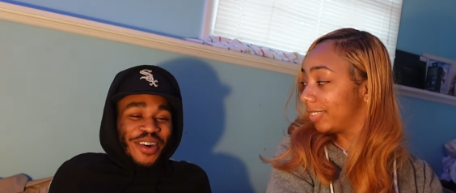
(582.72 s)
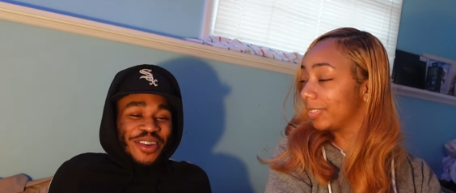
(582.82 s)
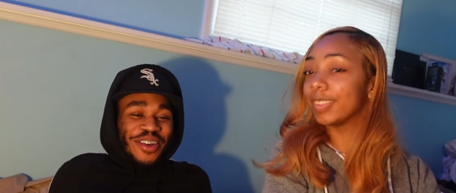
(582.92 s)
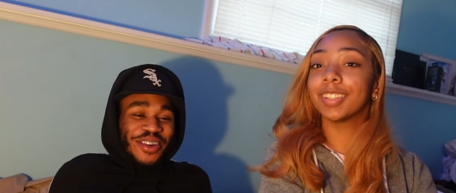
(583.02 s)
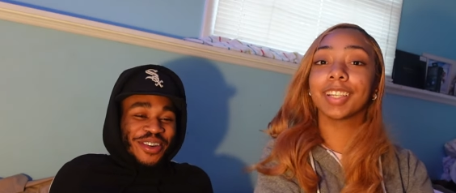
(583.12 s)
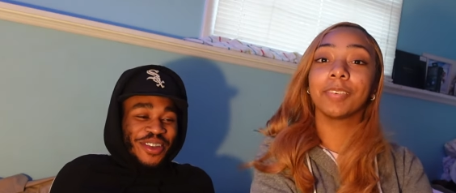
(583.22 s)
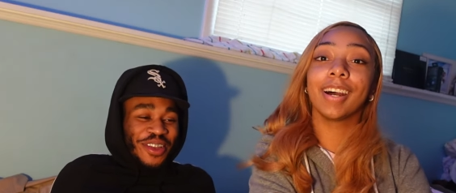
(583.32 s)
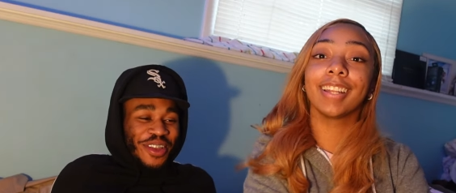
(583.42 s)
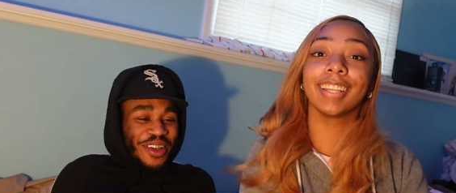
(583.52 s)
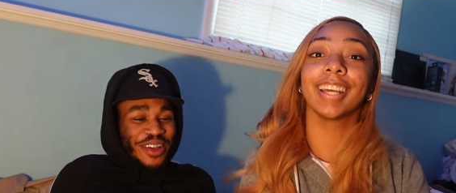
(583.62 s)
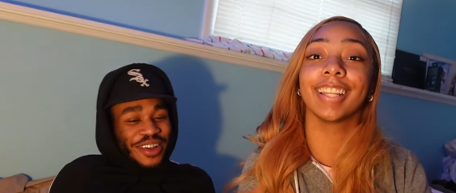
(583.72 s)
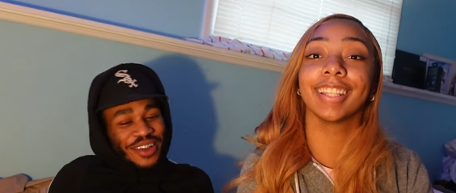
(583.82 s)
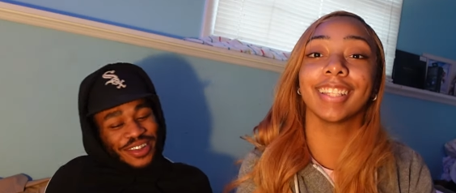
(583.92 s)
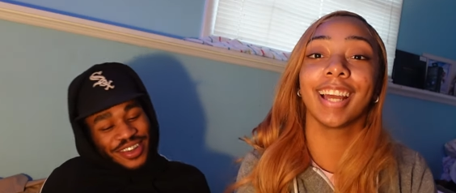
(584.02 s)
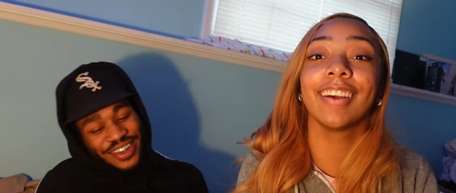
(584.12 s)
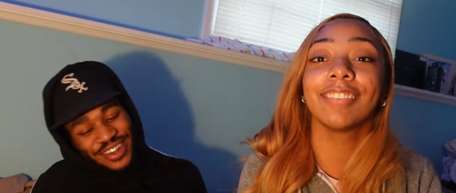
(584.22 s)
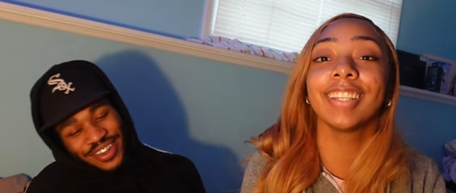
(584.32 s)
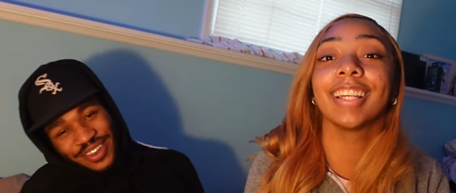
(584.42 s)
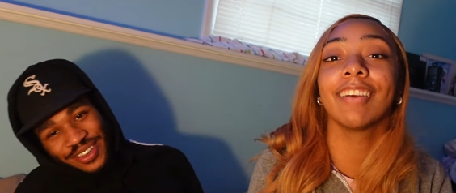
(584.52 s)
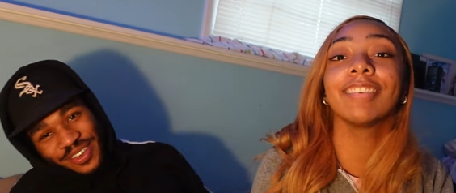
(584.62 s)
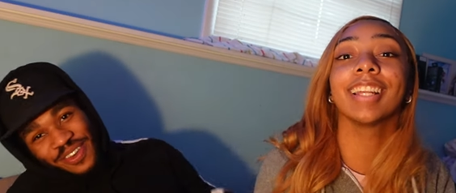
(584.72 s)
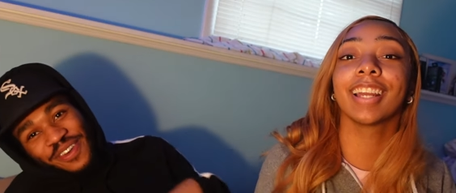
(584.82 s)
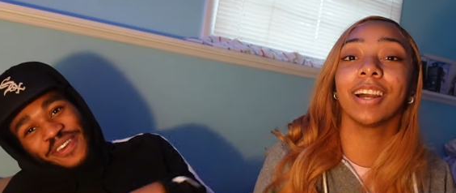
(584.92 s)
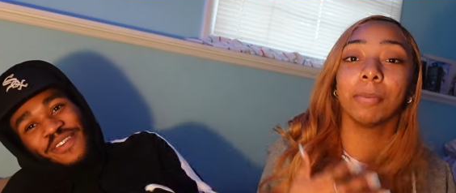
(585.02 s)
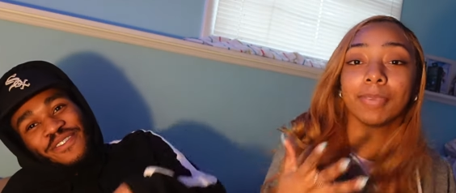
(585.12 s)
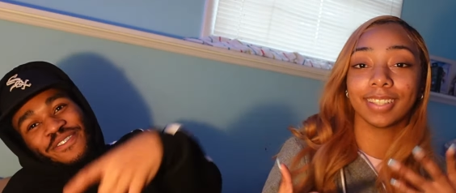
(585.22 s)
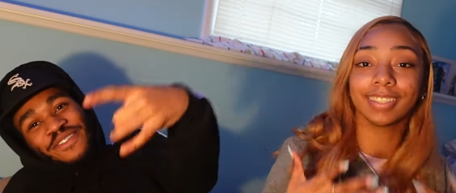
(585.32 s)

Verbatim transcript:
Speaker 1: We're gonna get wild together. I feel it coming.